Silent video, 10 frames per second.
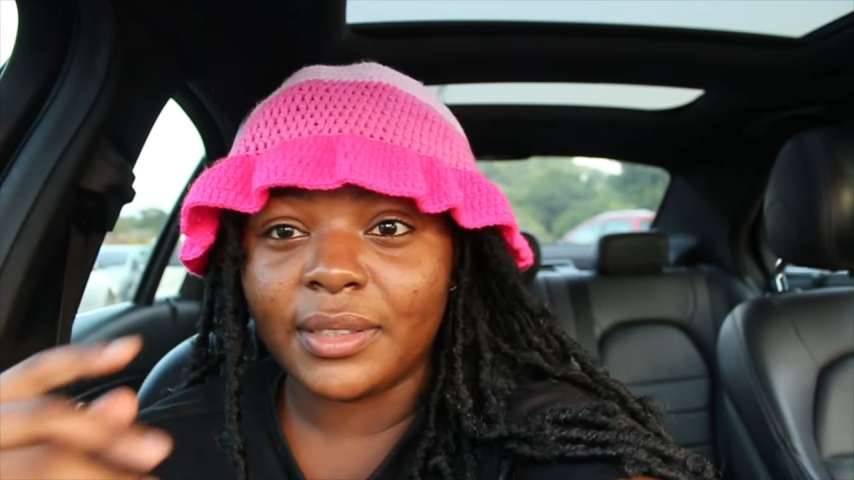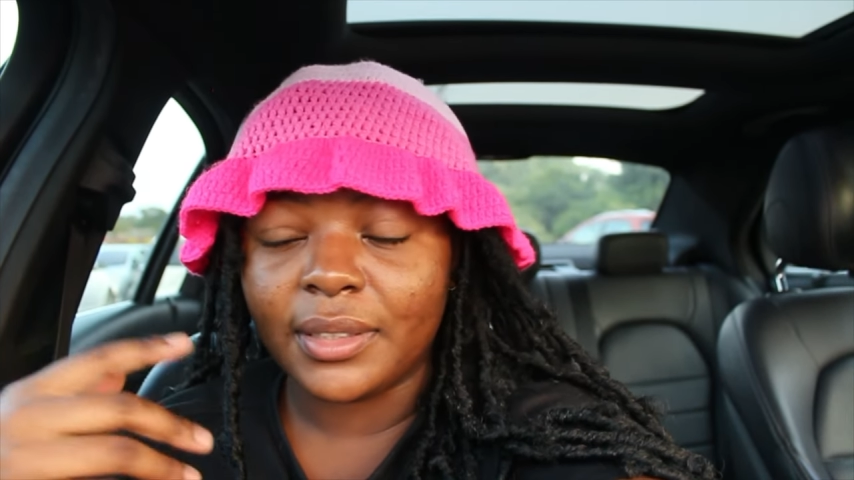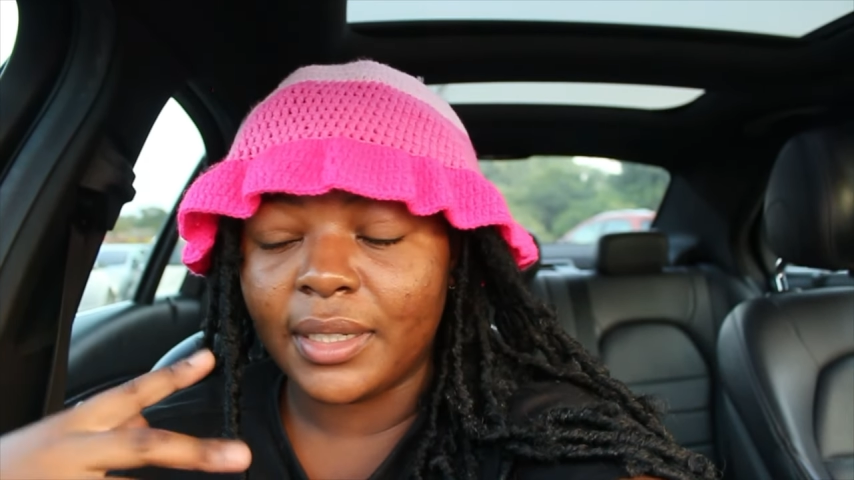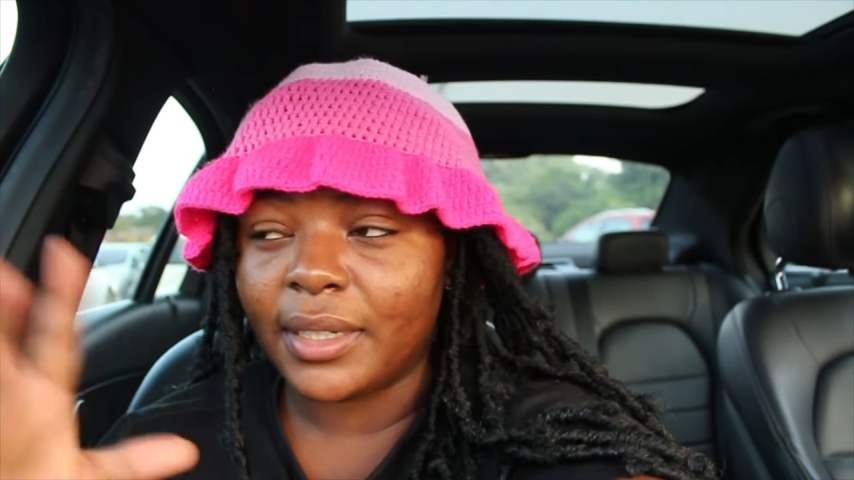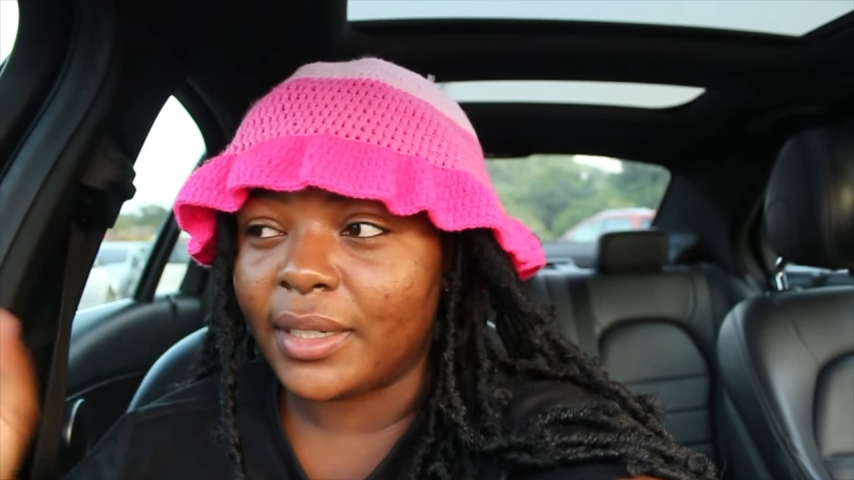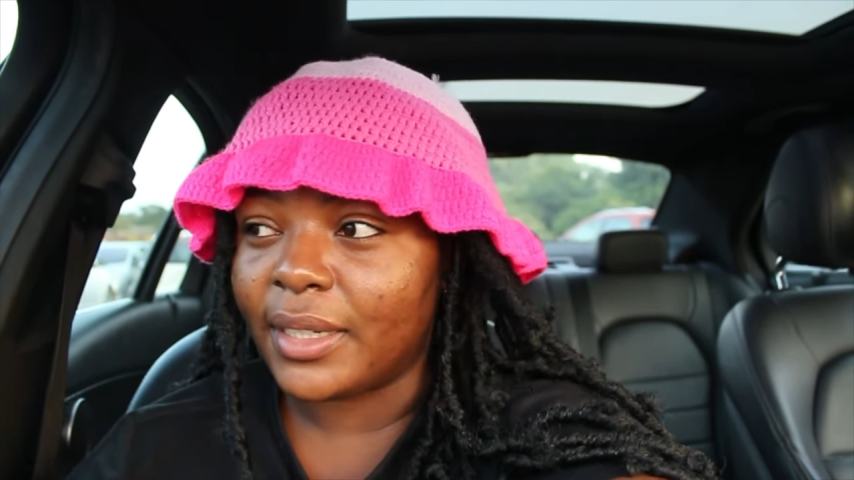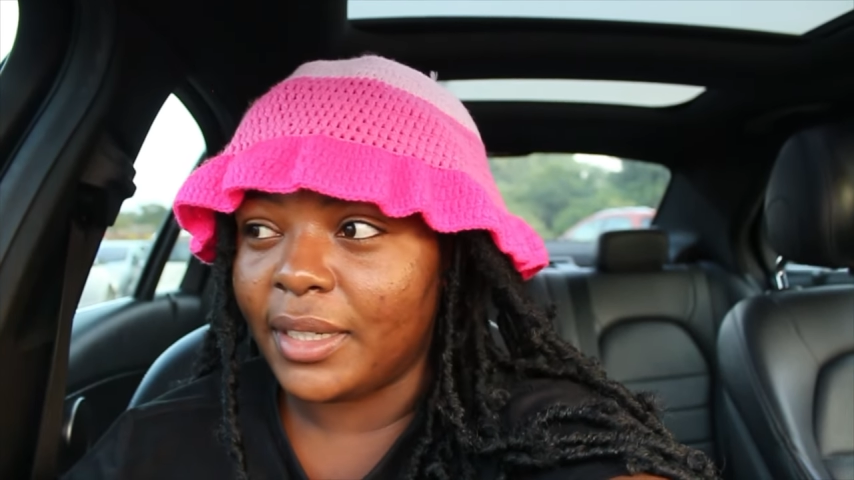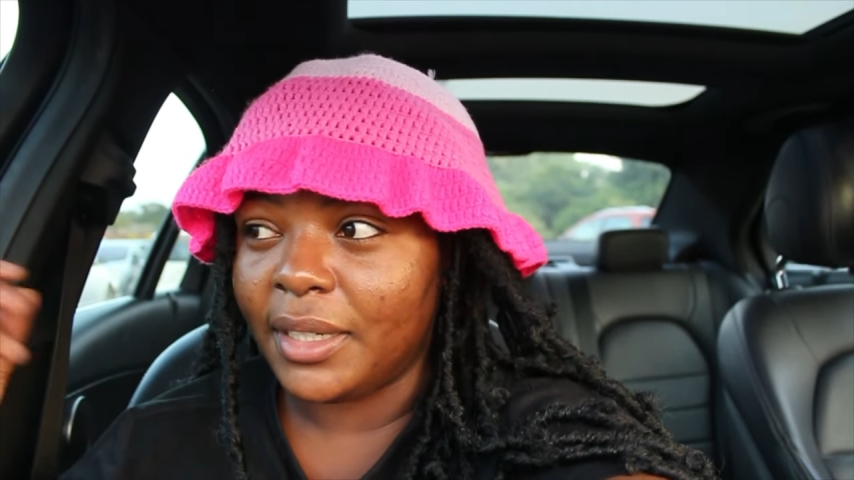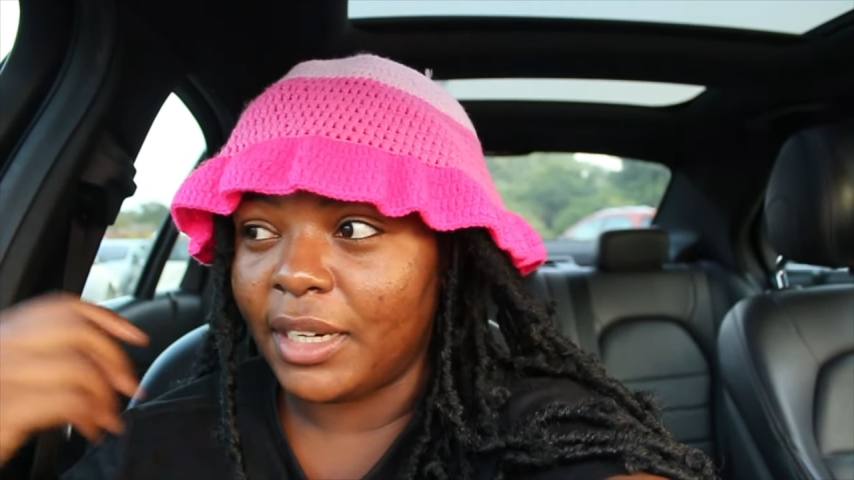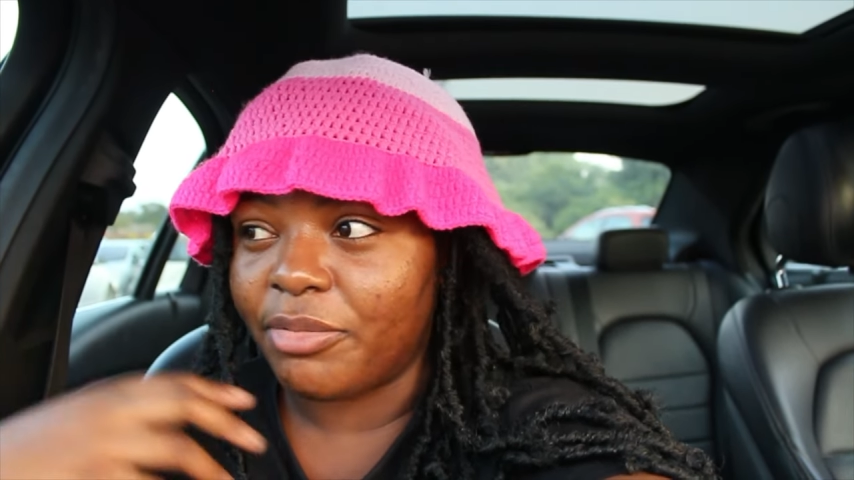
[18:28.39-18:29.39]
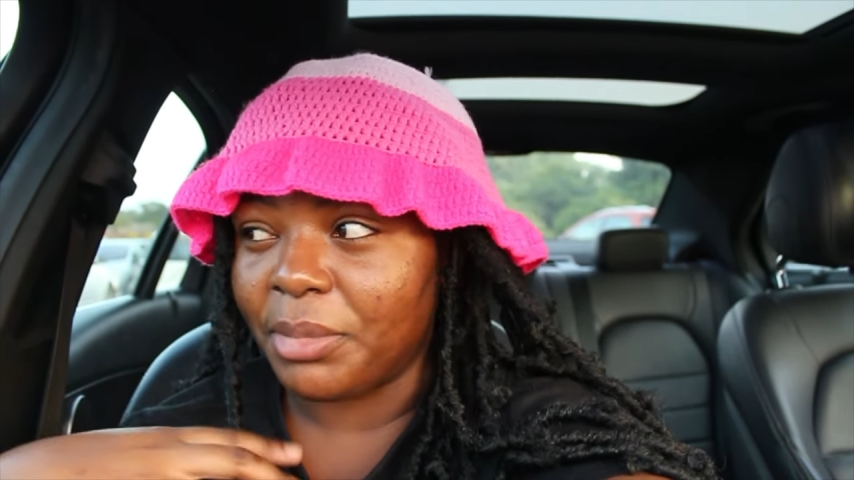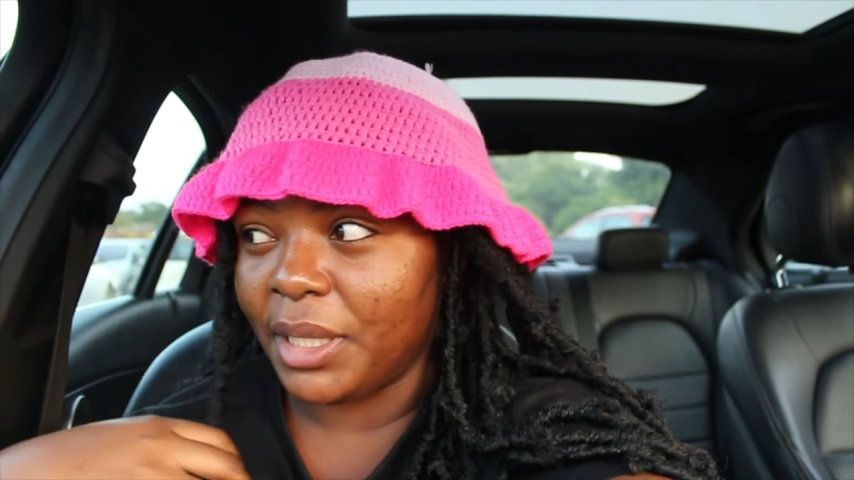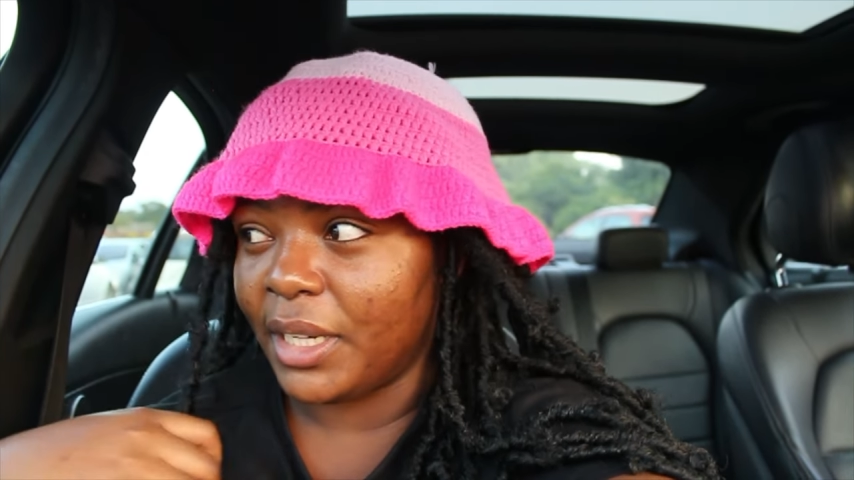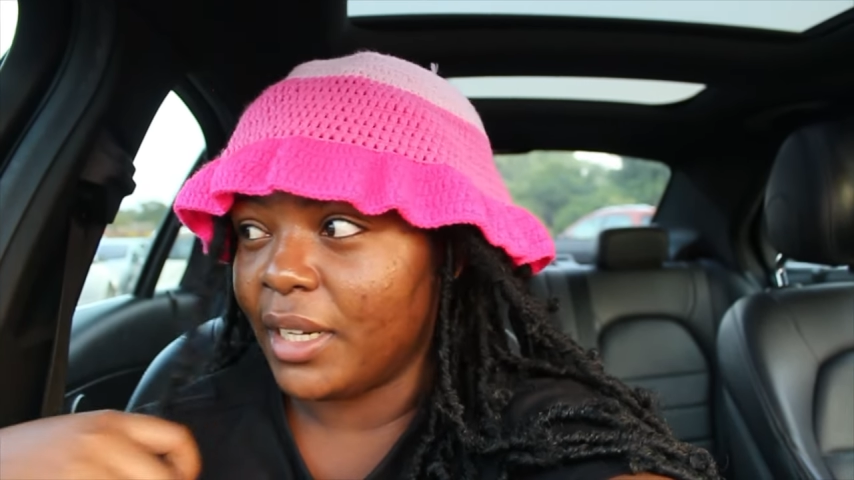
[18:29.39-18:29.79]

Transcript: Yeah, and then he left me here.